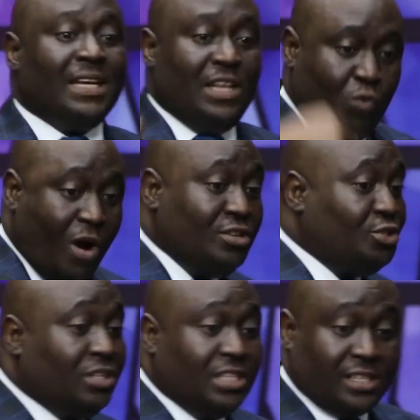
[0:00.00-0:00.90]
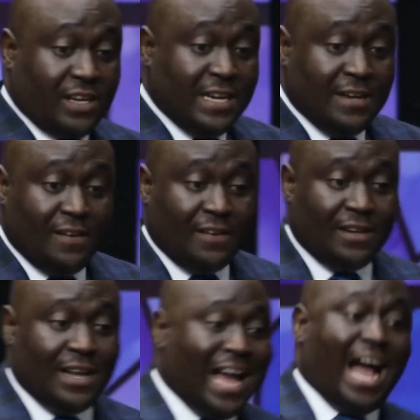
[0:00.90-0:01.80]
The ones on the screen
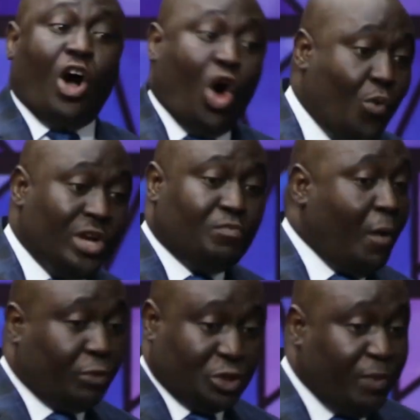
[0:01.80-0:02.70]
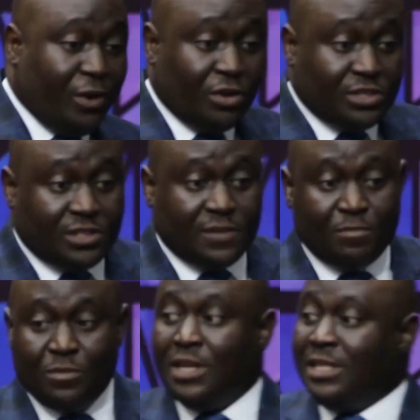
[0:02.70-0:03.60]
are always more prosperous
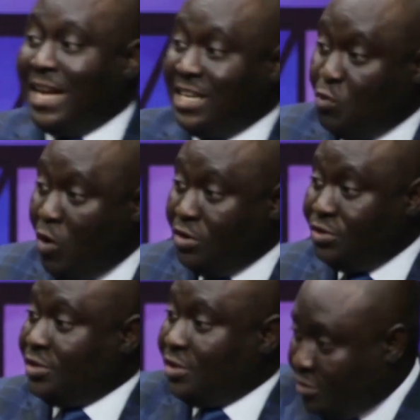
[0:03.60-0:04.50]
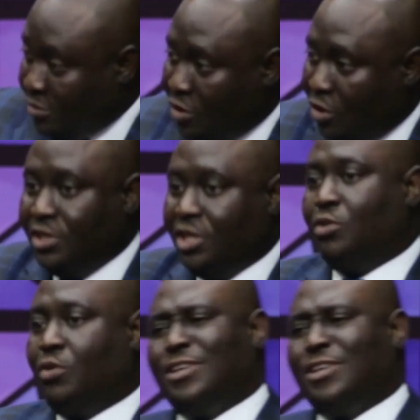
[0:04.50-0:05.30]
than the ones on the queue.